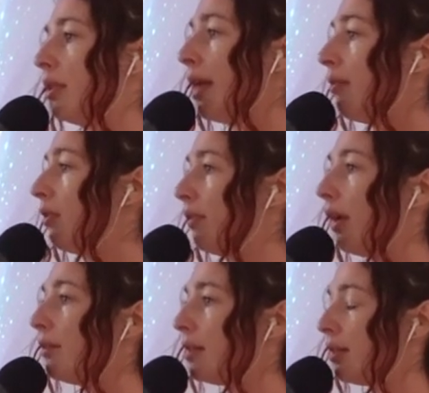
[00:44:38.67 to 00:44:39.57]
never
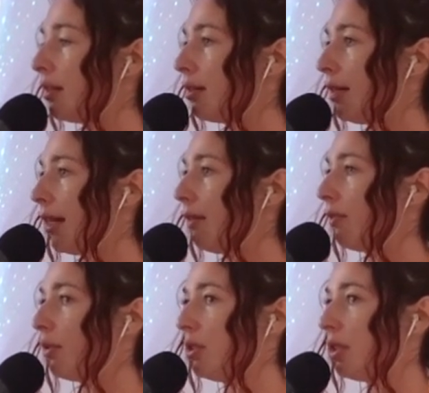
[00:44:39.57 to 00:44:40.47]
face in their
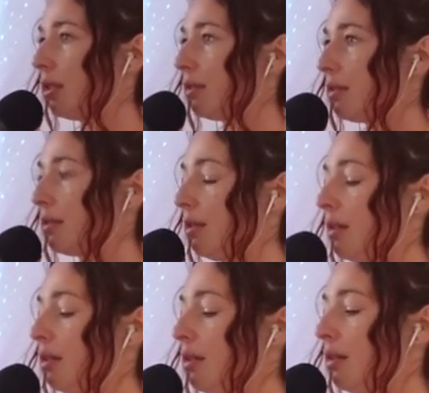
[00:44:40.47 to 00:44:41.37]
life, which is
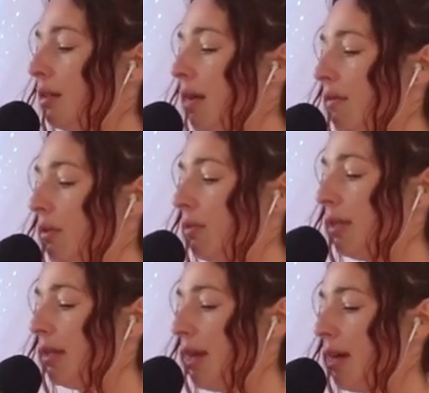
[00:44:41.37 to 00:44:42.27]
everyone
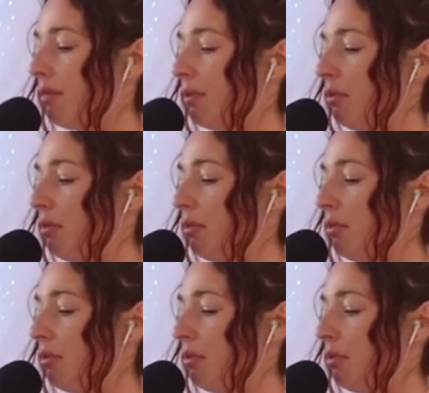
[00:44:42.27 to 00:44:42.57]
they ever